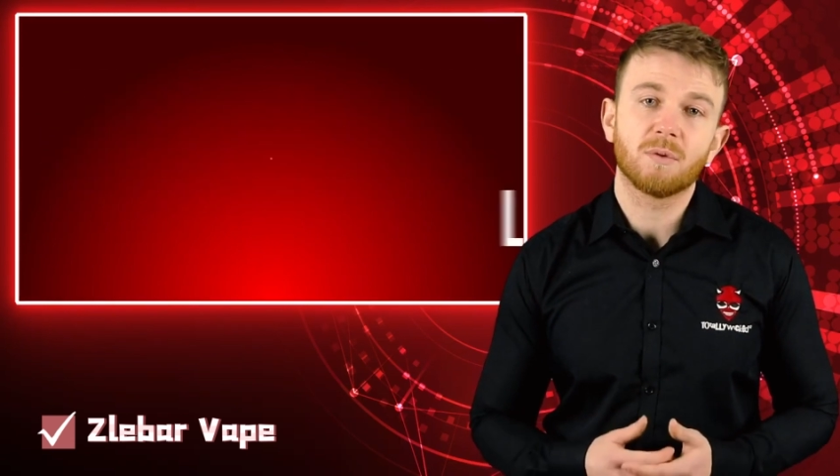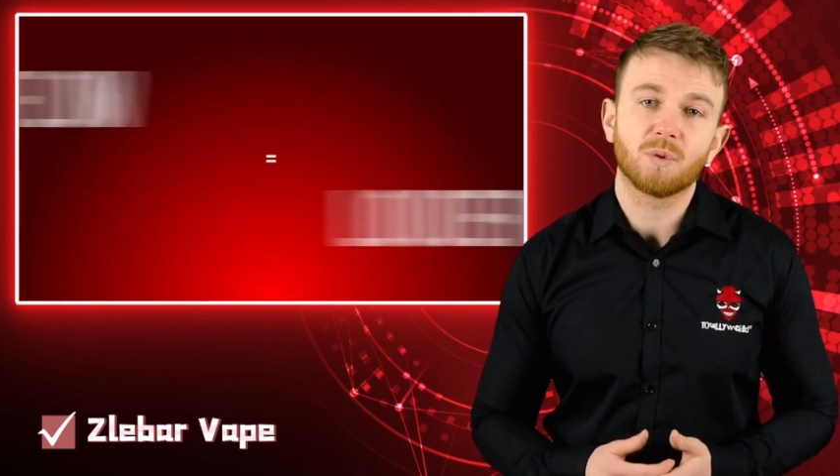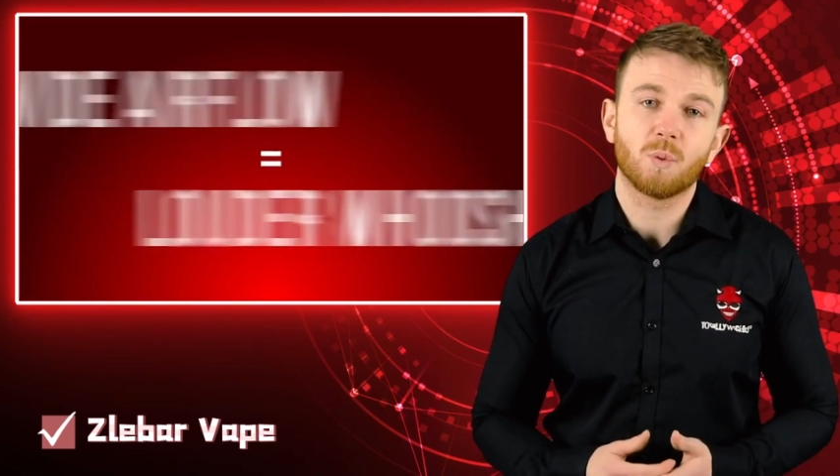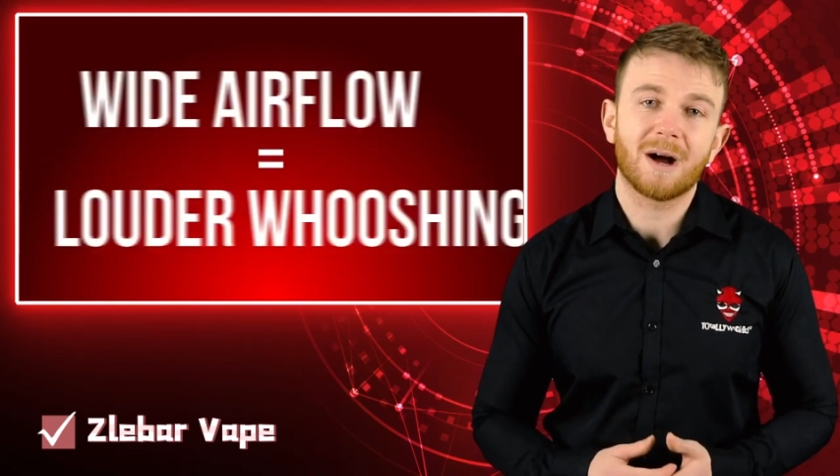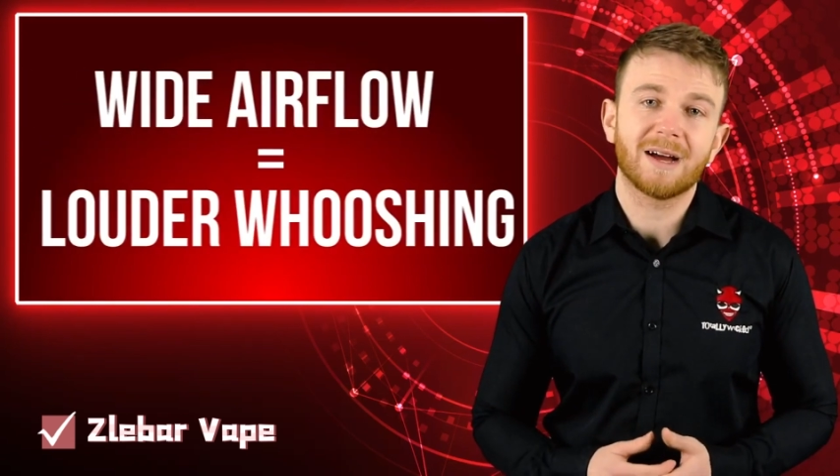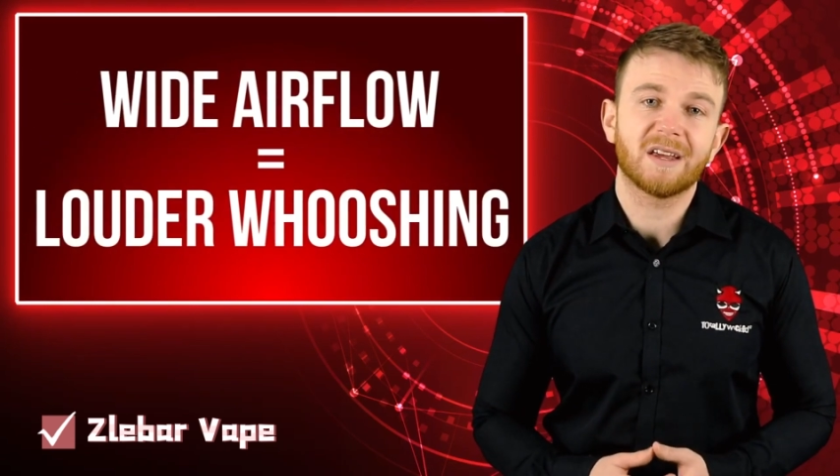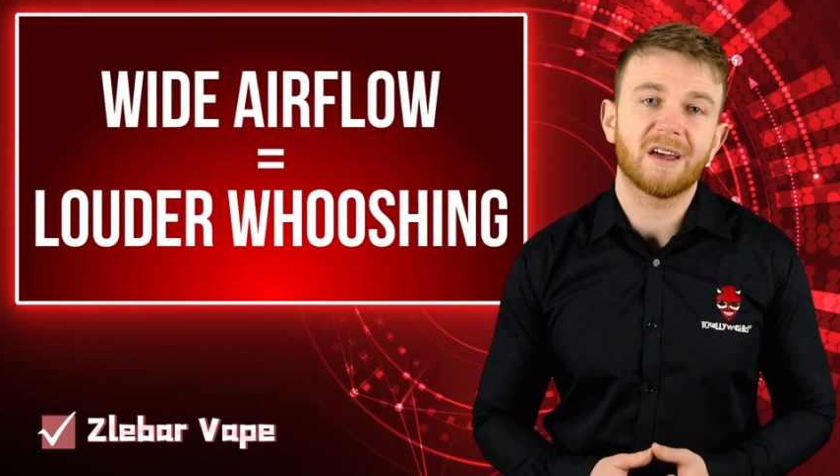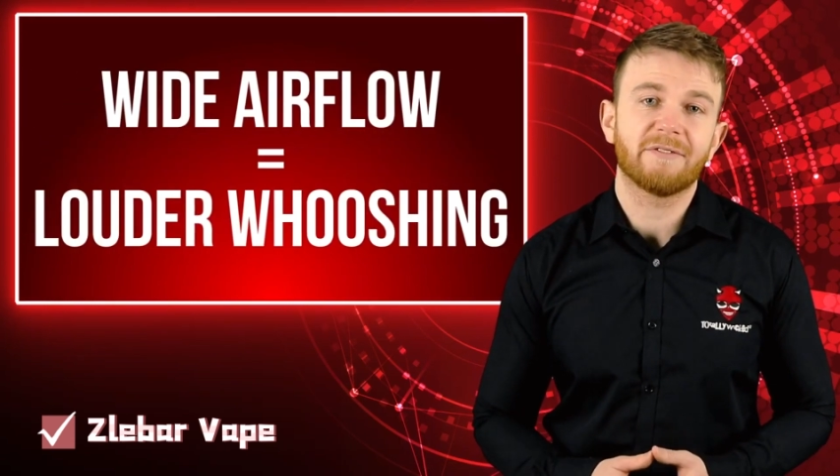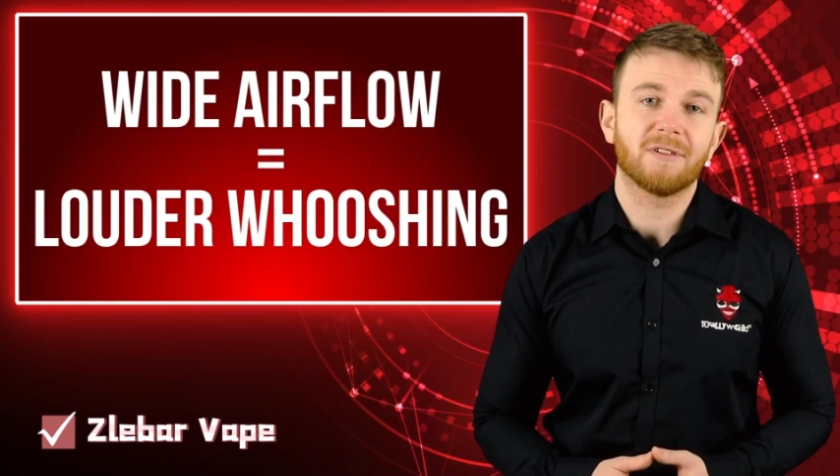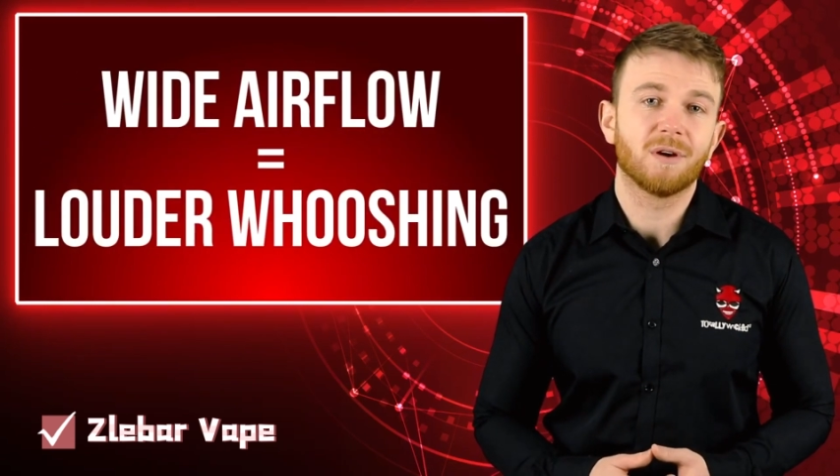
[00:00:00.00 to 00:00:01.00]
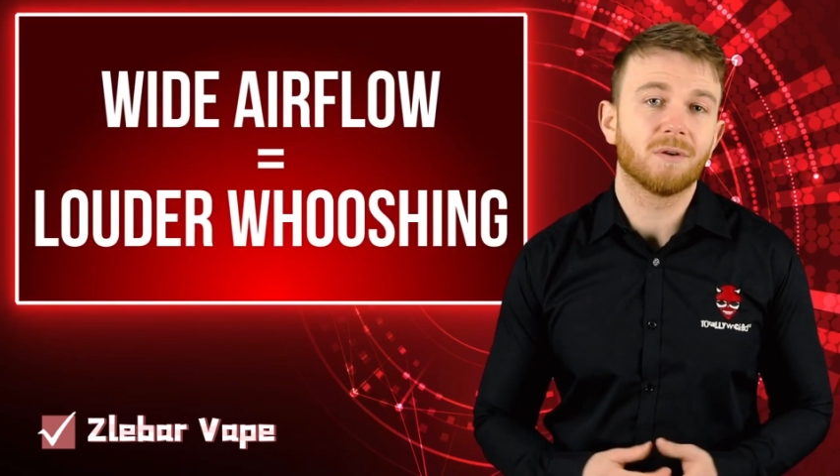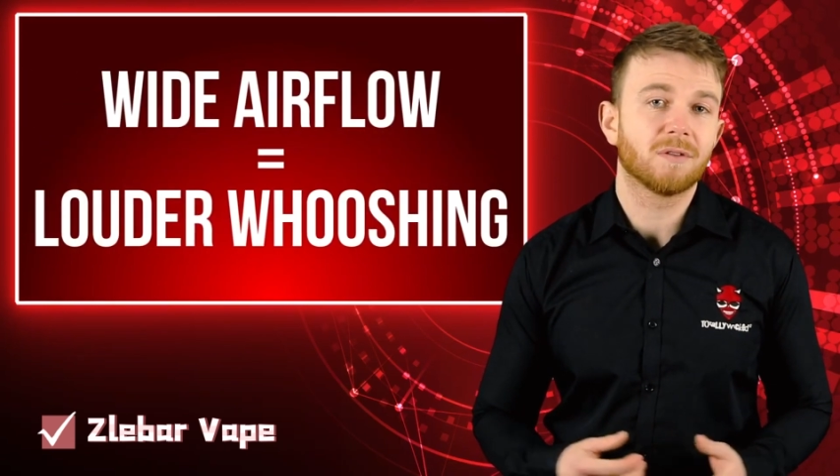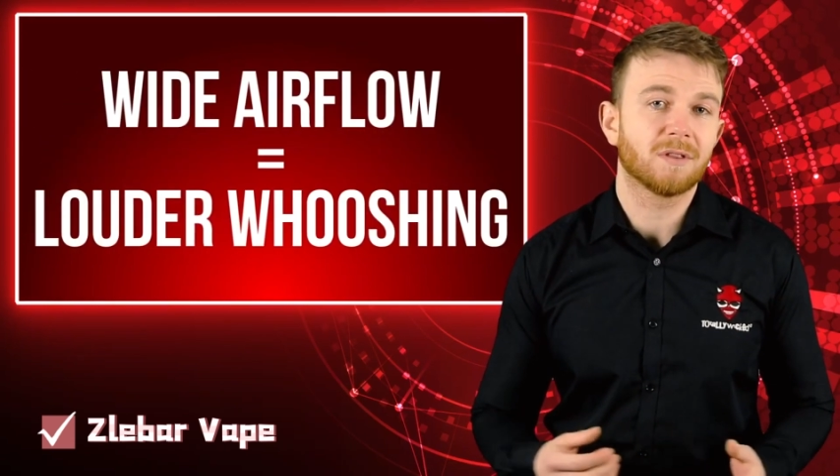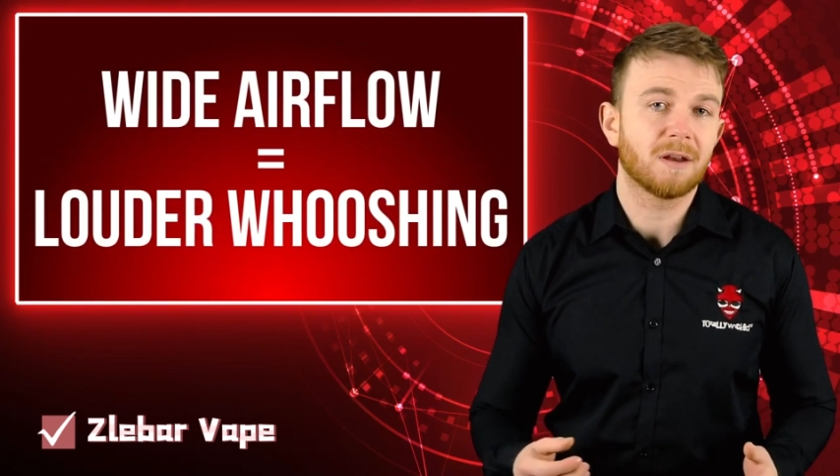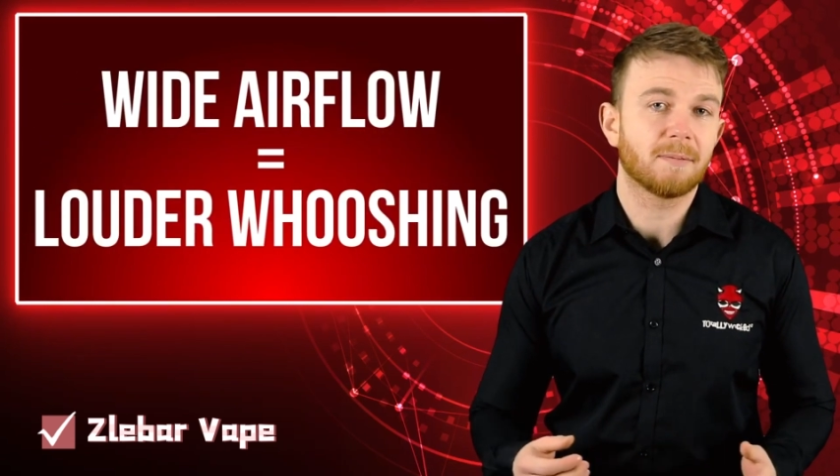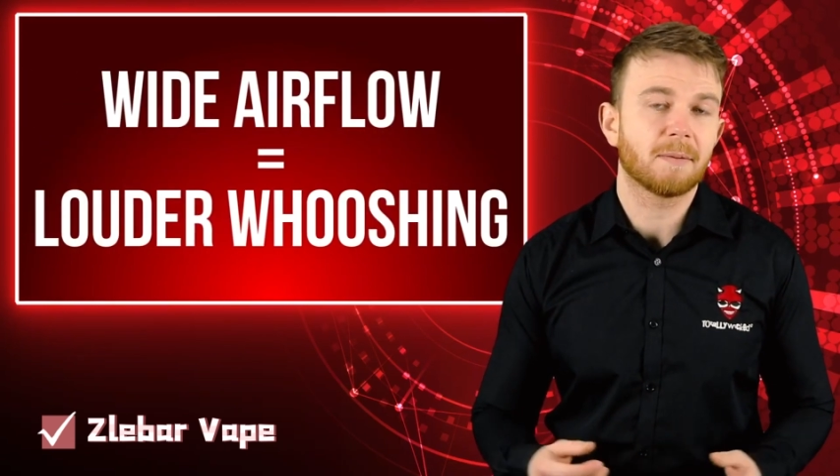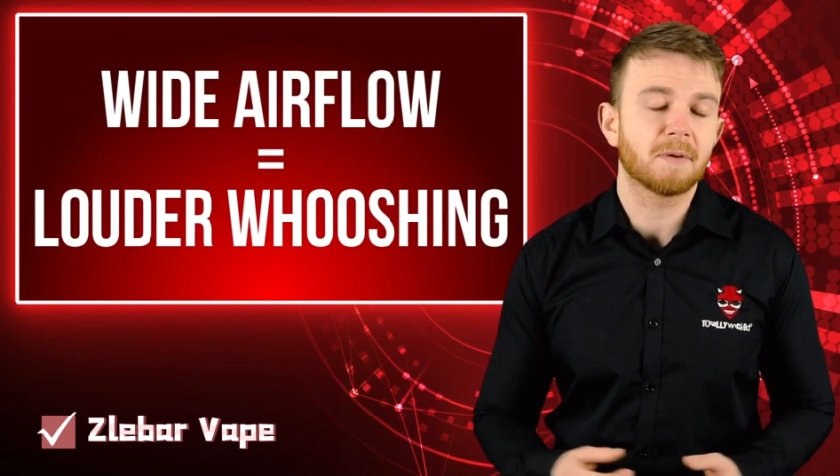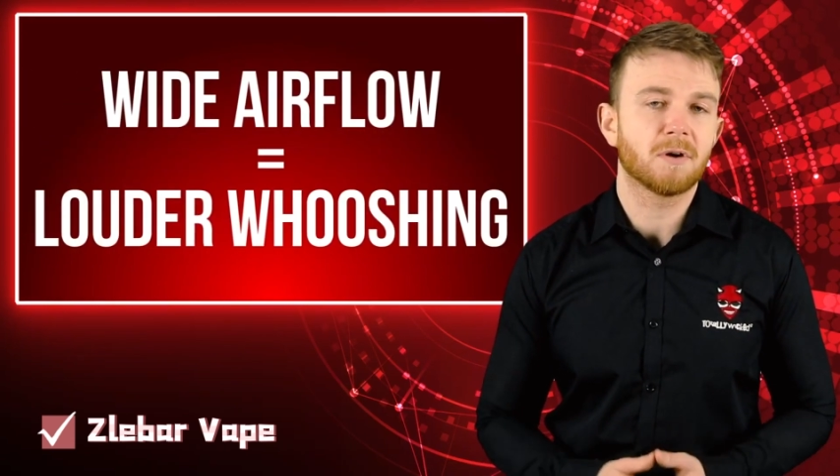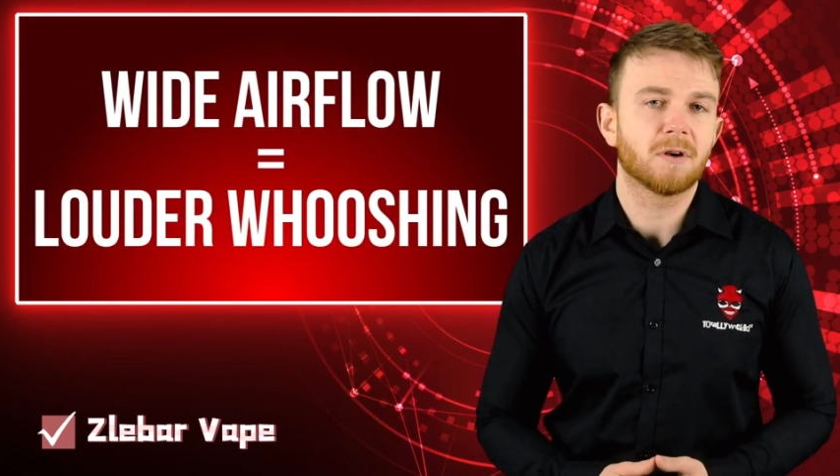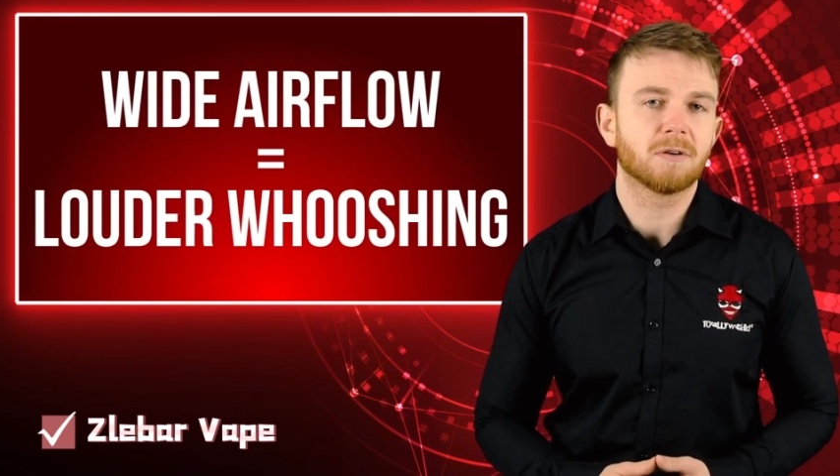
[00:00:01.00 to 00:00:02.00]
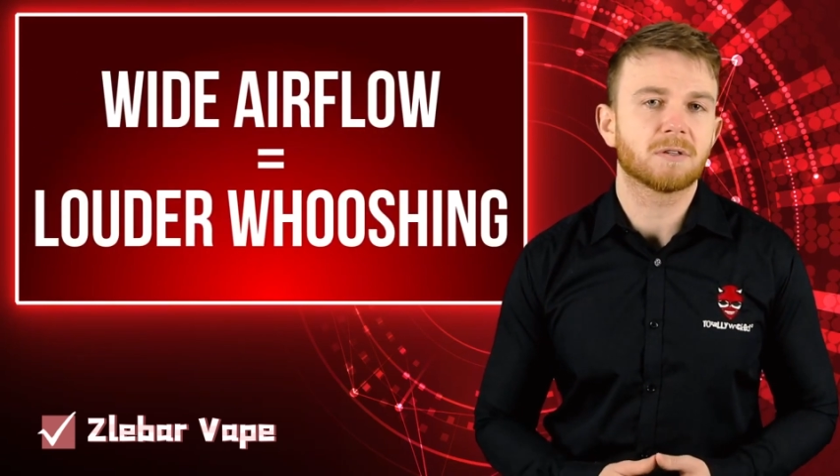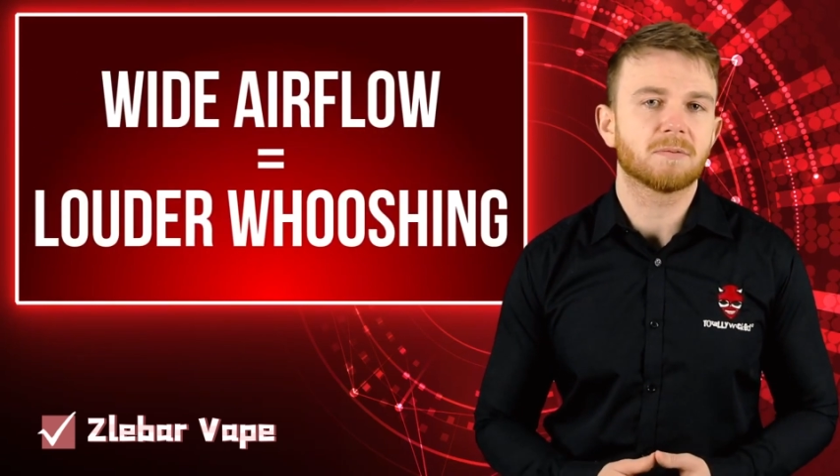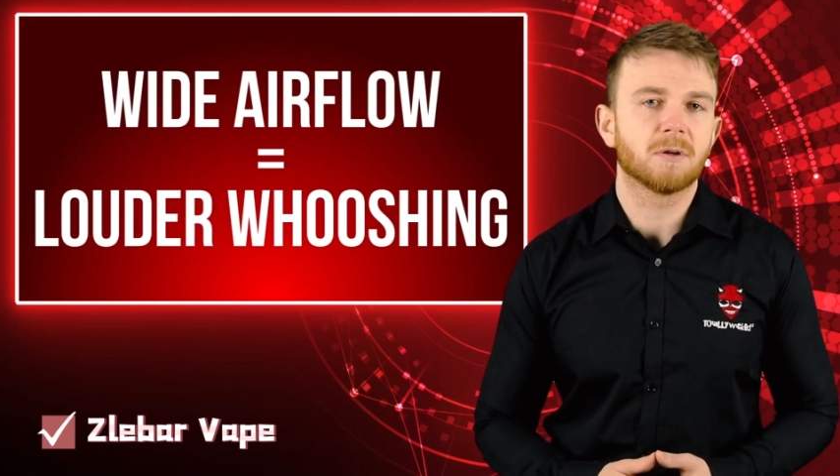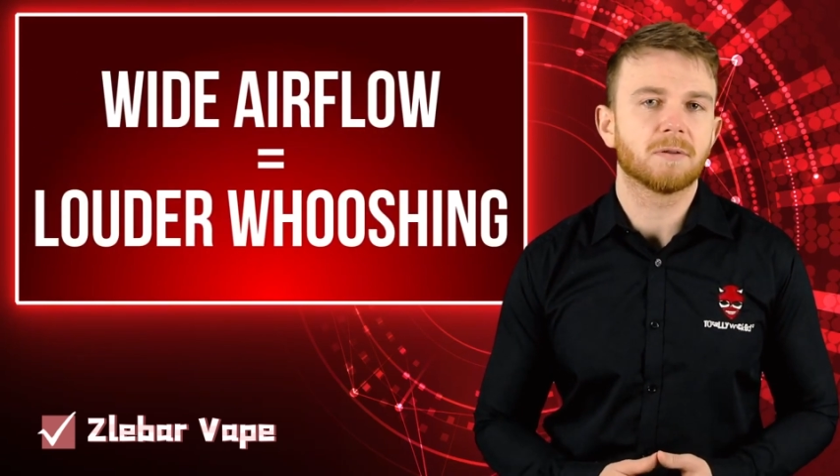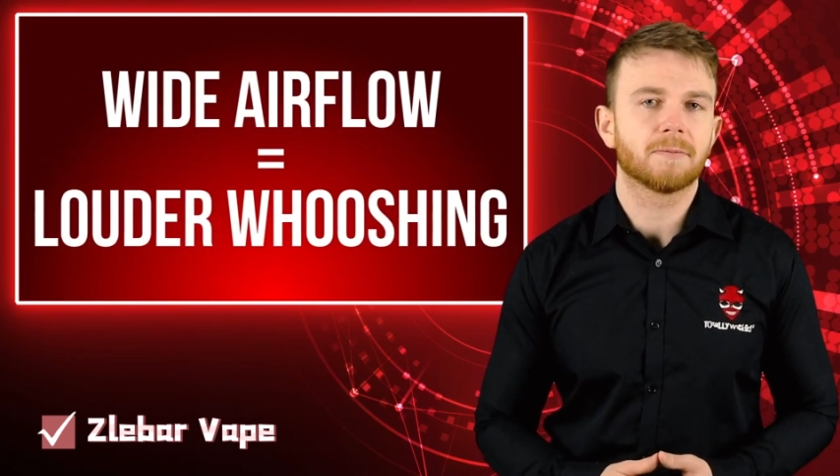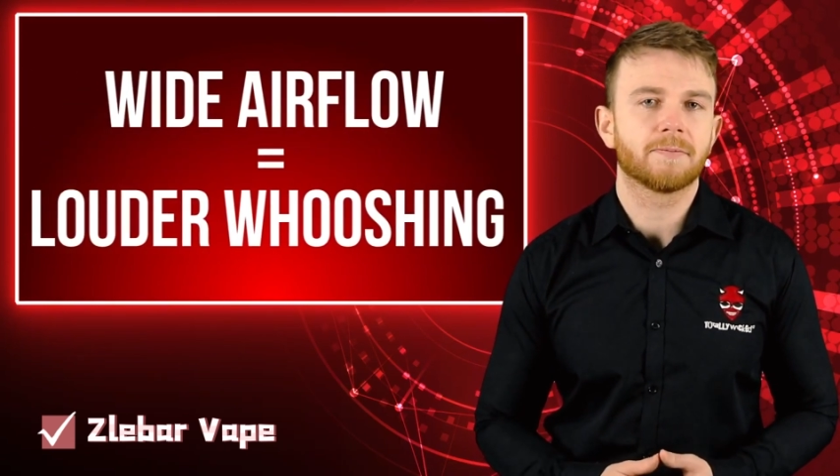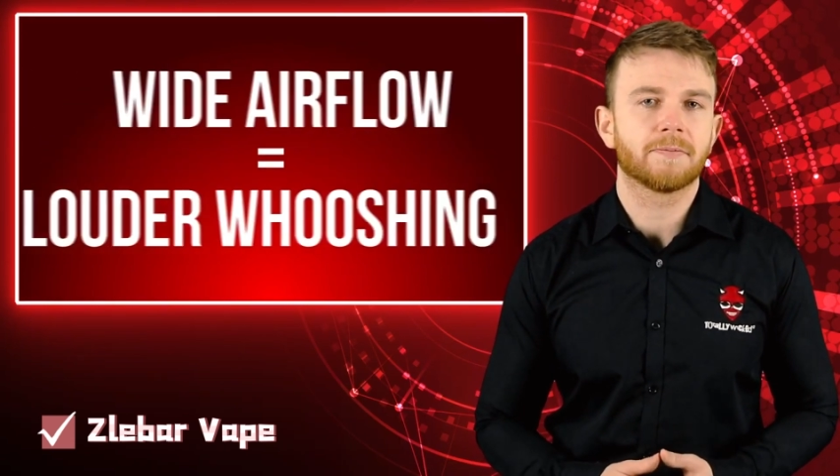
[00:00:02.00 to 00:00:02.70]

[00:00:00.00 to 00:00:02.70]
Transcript: with wide airflow, then it might be more noticeable.